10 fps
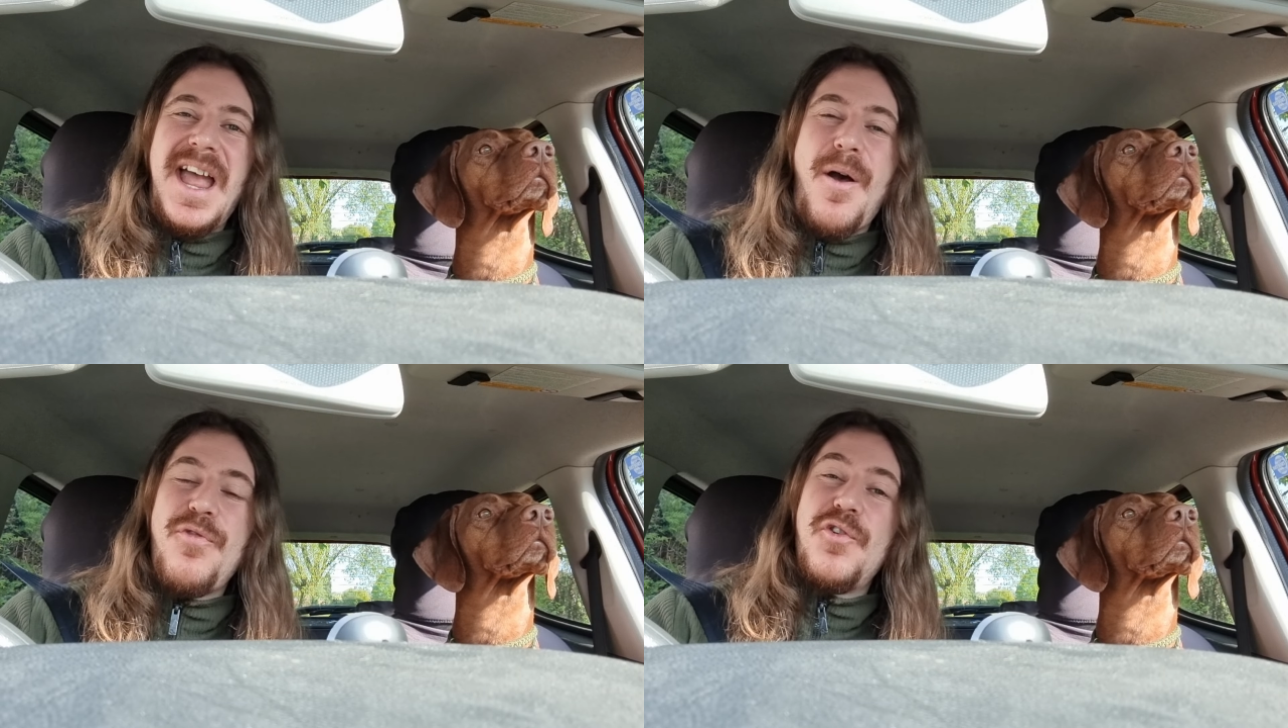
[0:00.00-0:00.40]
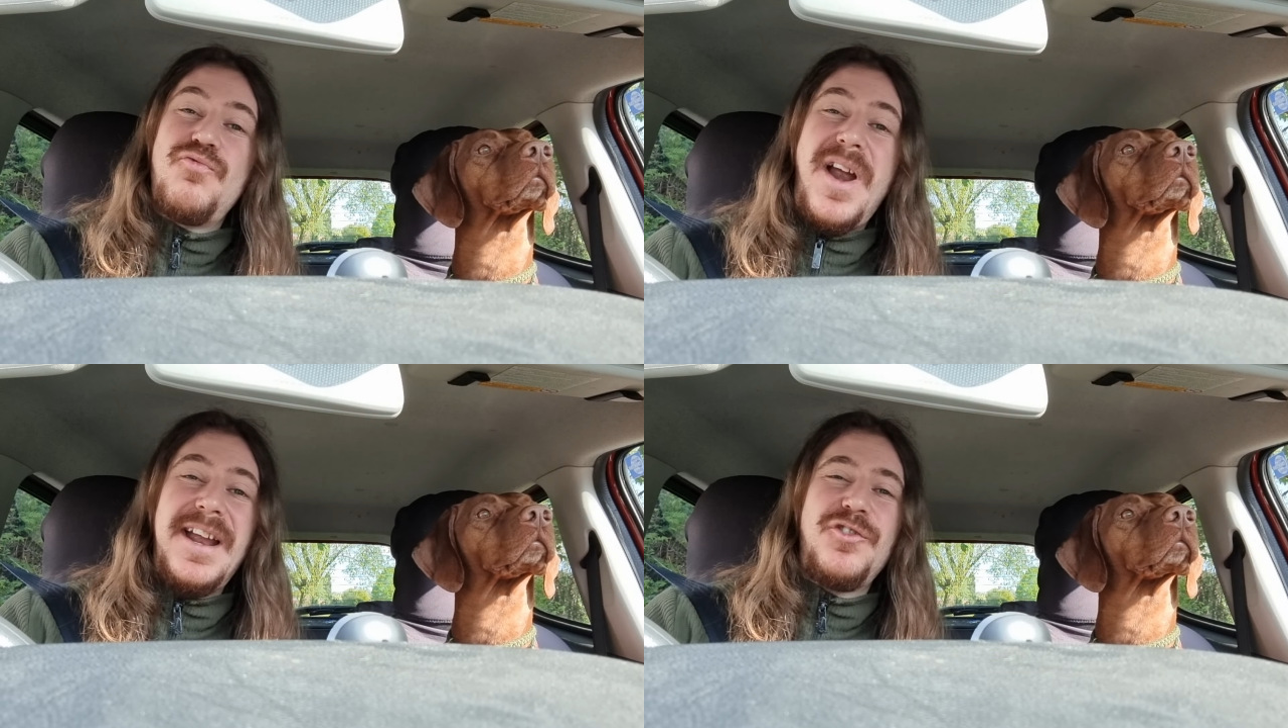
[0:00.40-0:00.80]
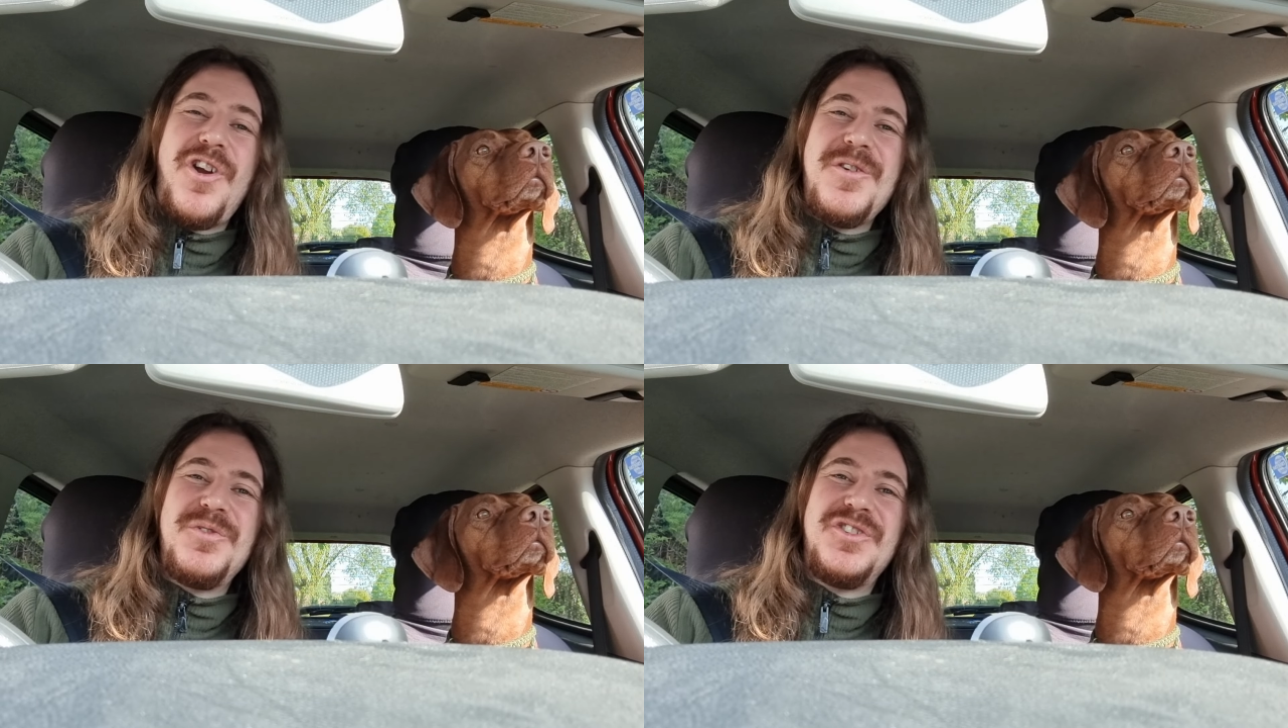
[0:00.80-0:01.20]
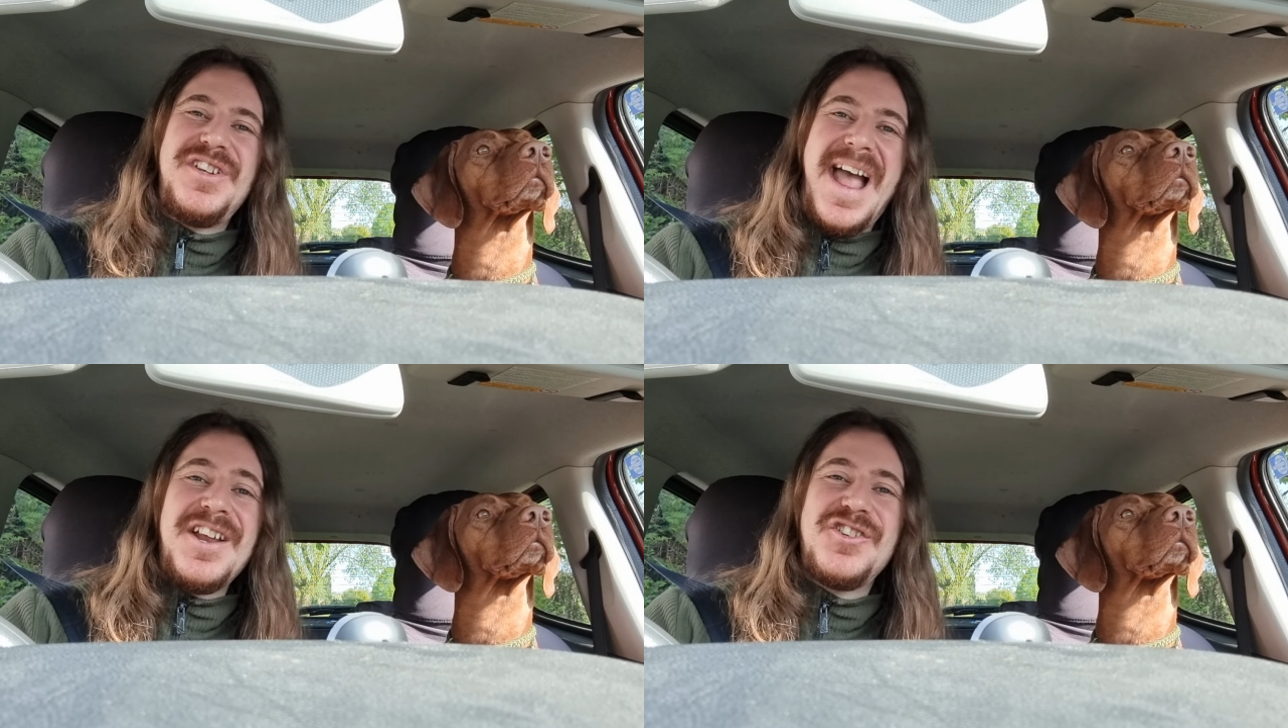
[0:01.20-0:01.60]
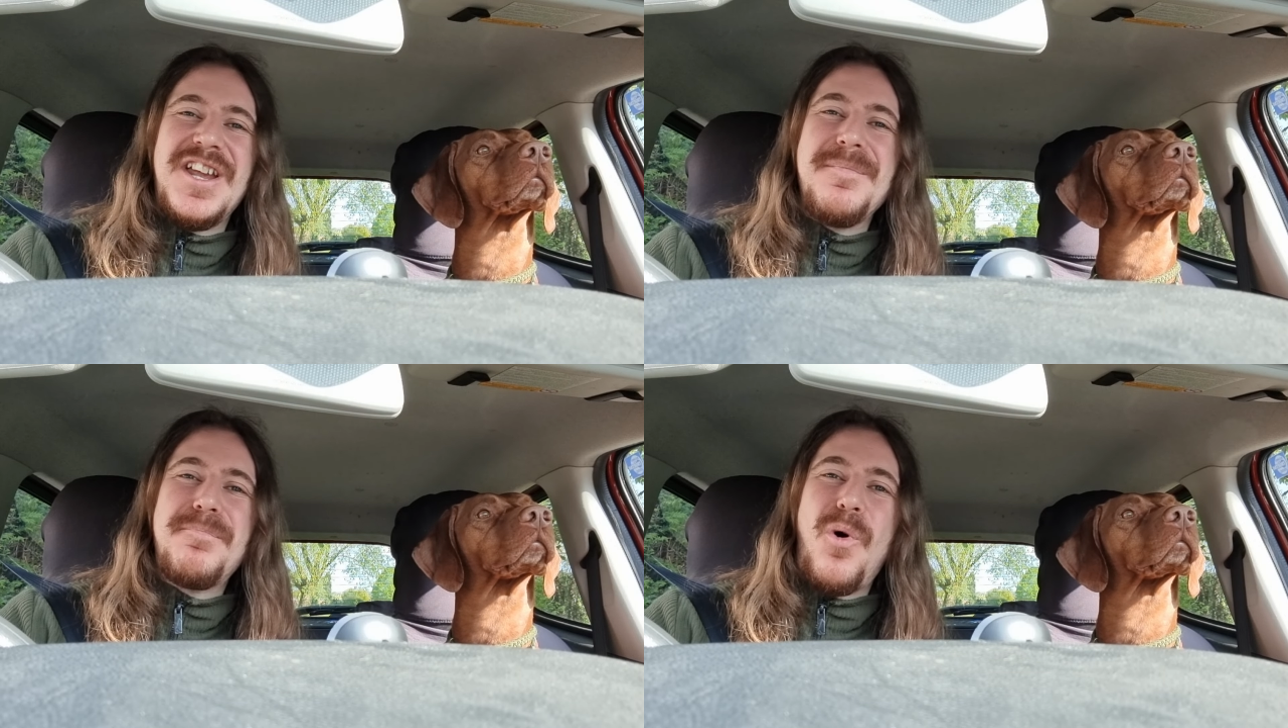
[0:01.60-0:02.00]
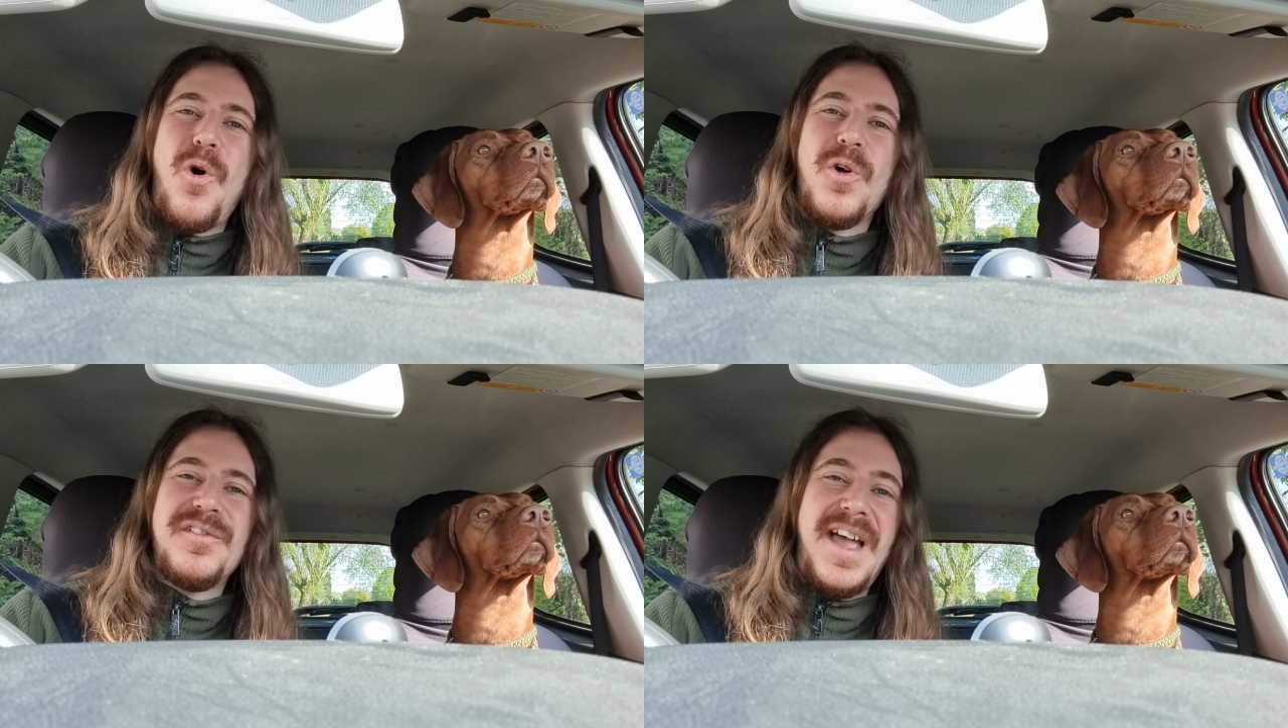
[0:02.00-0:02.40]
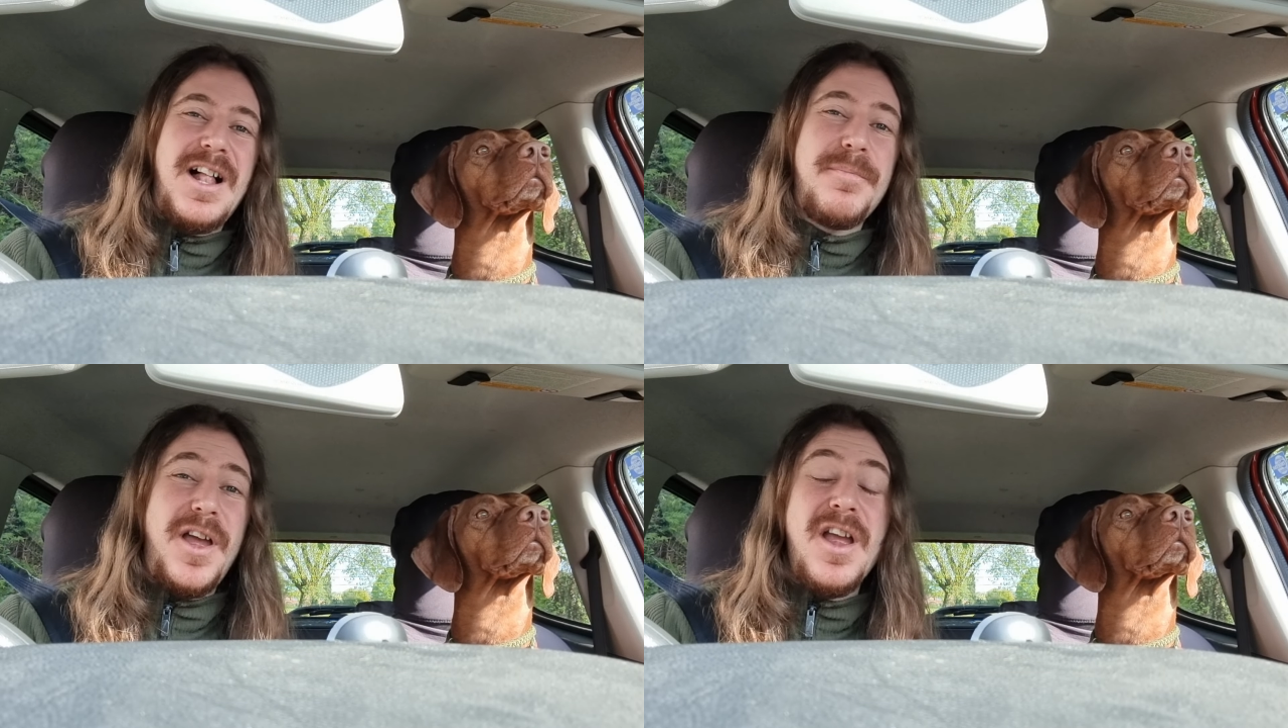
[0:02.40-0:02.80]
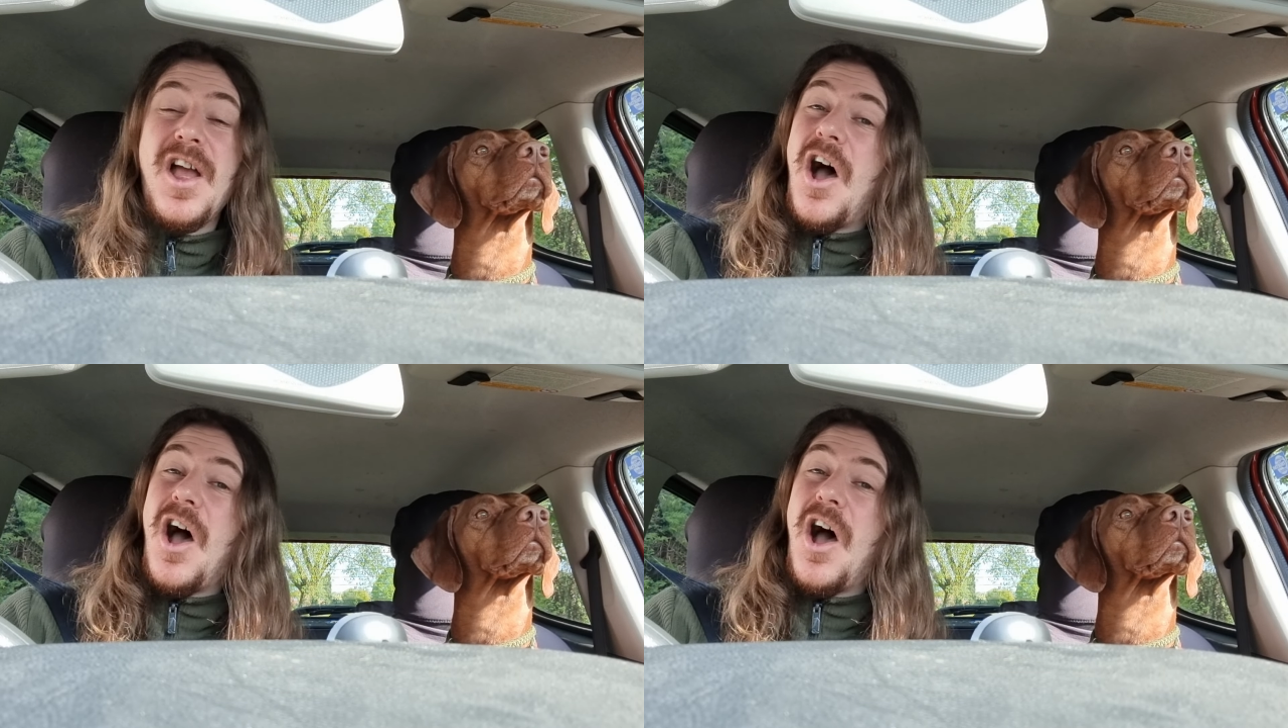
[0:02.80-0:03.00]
out the retro stash in Port Talbot.